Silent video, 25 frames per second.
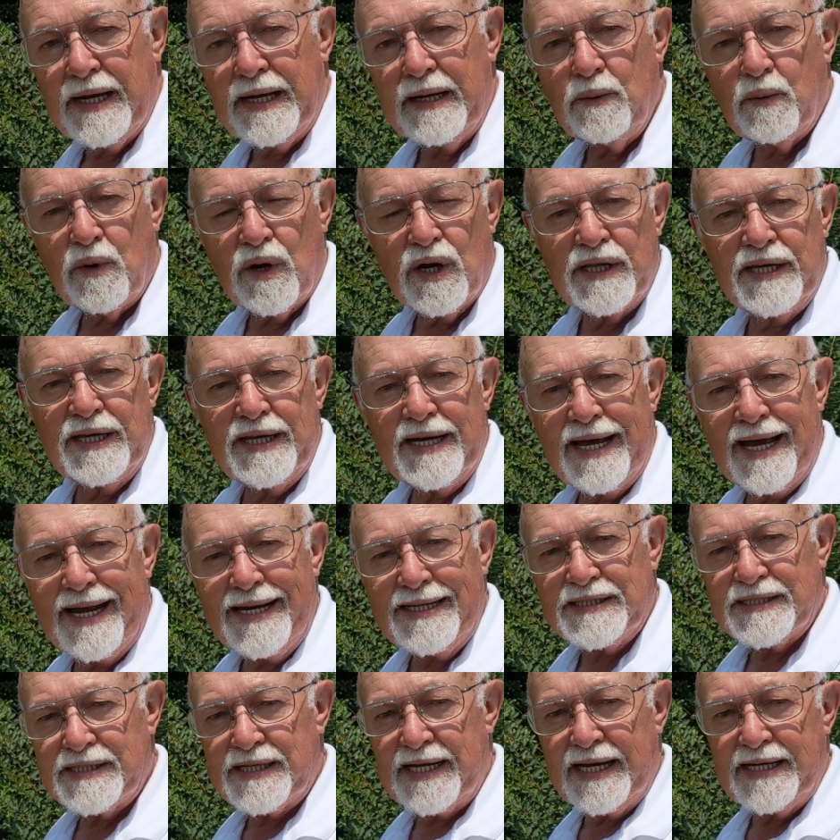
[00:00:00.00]
anywhere in the
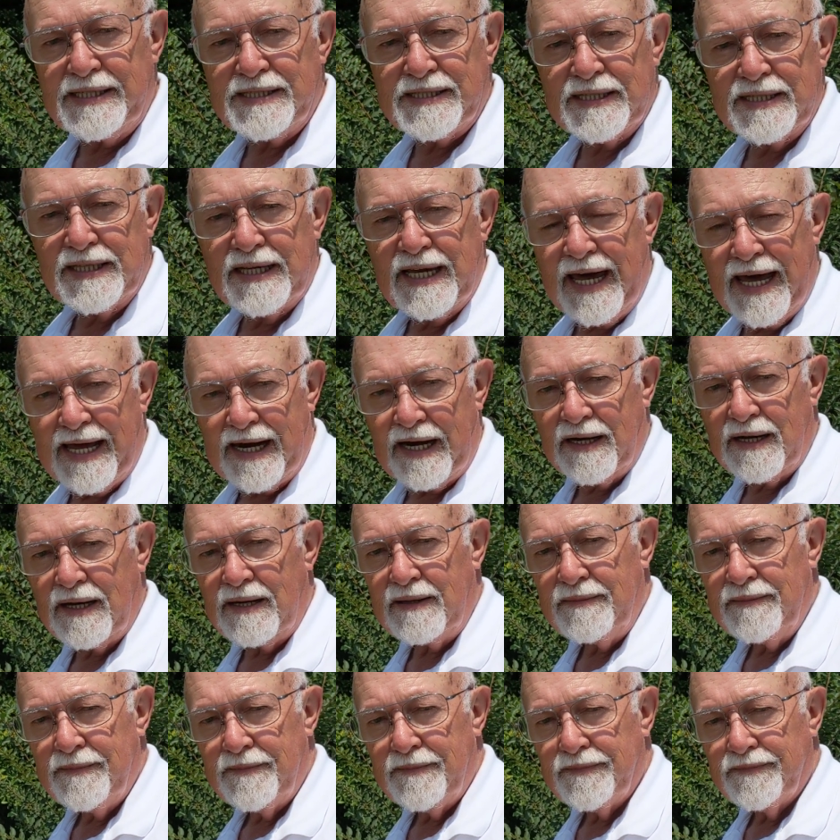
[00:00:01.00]
United States and
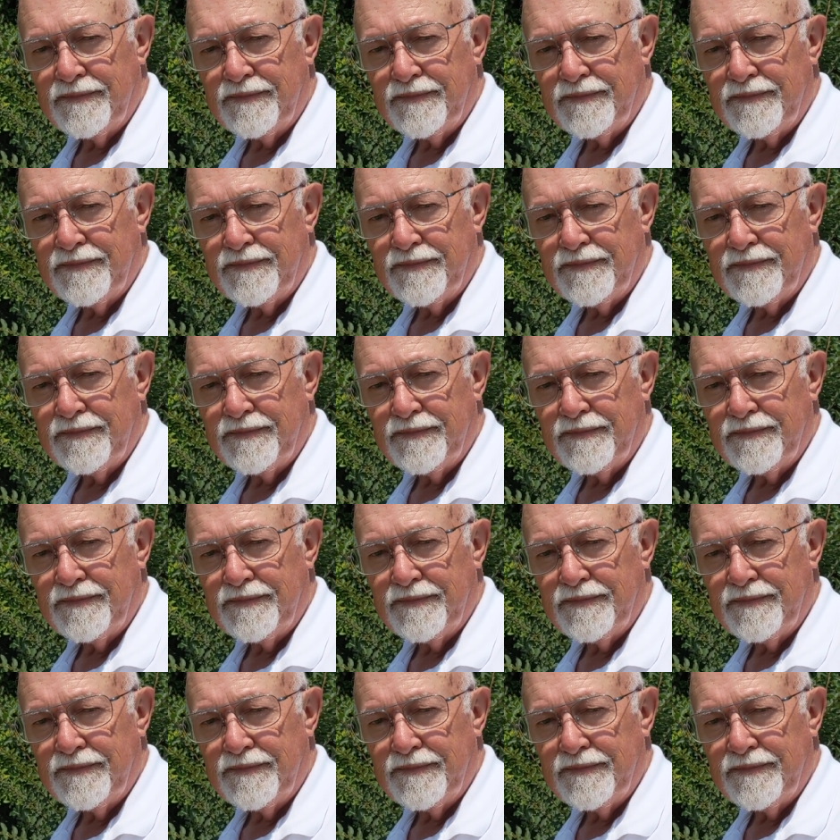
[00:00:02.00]
Canada.